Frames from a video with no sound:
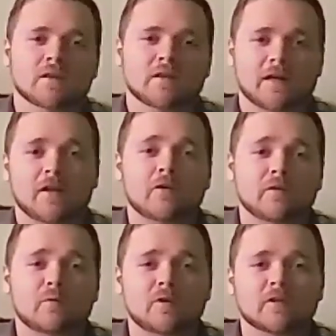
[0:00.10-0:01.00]
Hello
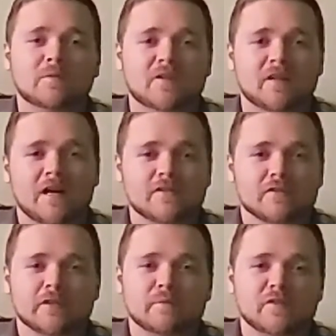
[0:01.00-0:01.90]
and welcome to the
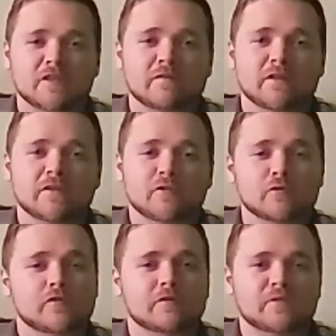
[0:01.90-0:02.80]
Nightstream TV
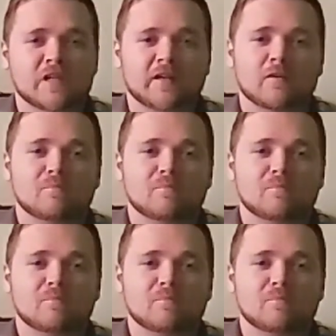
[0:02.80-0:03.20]
YouTube channel.